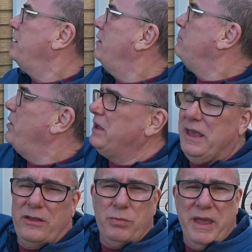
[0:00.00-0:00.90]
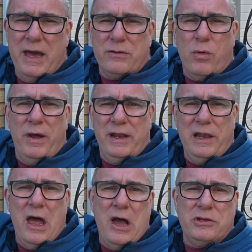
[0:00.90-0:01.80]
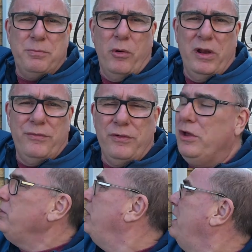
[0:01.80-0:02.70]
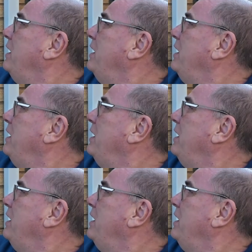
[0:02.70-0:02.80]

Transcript: Now in my case we had quite a large boiler flue,